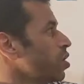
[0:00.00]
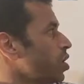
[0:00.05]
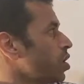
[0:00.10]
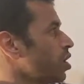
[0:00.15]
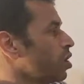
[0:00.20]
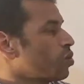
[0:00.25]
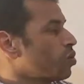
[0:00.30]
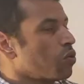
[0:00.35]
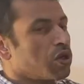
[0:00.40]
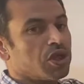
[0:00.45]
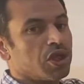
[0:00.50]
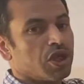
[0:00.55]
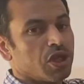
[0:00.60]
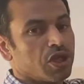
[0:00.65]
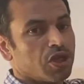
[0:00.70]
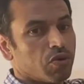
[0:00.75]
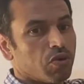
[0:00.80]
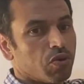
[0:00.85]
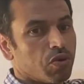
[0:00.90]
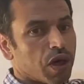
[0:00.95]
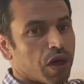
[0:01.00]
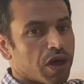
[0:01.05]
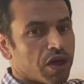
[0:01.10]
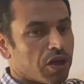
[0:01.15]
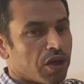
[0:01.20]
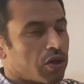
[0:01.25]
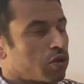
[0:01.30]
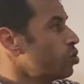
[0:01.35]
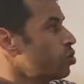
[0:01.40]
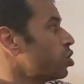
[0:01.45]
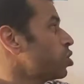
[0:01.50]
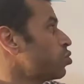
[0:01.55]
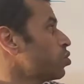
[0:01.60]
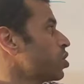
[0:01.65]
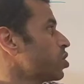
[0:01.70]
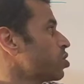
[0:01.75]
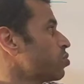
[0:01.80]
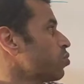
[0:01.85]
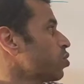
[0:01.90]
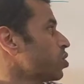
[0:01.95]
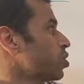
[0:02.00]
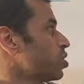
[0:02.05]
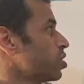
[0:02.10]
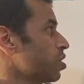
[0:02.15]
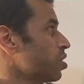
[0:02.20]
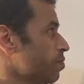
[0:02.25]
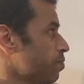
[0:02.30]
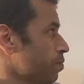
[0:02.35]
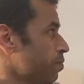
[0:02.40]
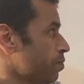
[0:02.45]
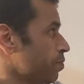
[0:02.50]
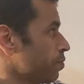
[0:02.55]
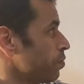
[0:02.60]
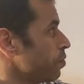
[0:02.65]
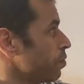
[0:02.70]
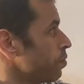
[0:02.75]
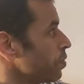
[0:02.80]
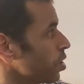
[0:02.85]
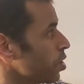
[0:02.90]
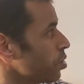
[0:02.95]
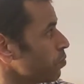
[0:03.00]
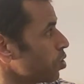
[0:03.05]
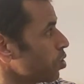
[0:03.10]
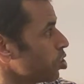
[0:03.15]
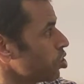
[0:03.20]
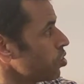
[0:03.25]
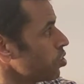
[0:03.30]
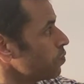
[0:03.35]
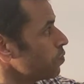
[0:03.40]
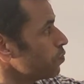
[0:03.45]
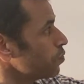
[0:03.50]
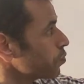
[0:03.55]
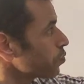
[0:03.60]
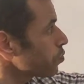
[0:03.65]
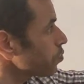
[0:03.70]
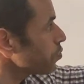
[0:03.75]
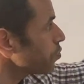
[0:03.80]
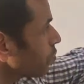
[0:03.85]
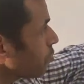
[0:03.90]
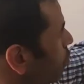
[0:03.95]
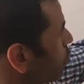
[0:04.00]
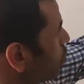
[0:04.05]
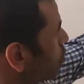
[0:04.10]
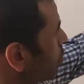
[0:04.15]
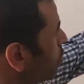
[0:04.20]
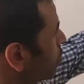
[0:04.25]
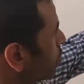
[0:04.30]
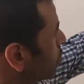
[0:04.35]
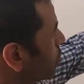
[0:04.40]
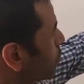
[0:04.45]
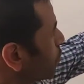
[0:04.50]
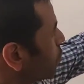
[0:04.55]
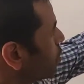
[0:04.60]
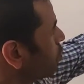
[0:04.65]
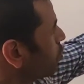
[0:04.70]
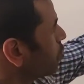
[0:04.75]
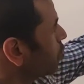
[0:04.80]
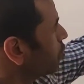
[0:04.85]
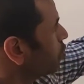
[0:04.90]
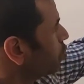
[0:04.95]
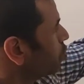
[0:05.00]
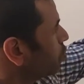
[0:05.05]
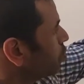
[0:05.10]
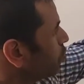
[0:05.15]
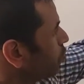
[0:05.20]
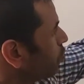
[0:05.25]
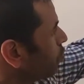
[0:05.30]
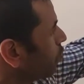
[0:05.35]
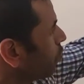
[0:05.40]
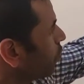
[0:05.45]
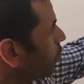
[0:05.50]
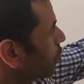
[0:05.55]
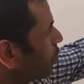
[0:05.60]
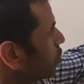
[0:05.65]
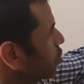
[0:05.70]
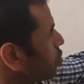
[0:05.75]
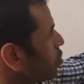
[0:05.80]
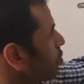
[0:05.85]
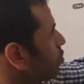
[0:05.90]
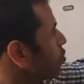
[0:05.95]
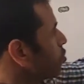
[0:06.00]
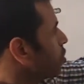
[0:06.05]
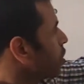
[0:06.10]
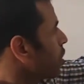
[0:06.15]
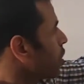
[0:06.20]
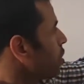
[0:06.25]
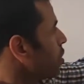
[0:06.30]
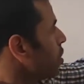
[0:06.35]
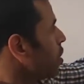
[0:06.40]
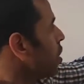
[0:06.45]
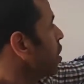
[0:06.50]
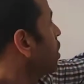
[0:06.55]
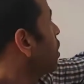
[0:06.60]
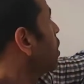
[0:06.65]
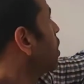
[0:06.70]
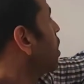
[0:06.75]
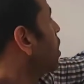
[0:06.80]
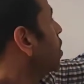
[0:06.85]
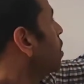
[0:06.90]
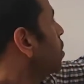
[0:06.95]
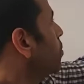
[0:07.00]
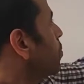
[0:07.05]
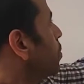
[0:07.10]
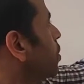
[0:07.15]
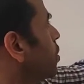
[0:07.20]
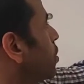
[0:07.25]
equation is already reduced to the smallest expression. I'm simply going to move over this term to the right and bring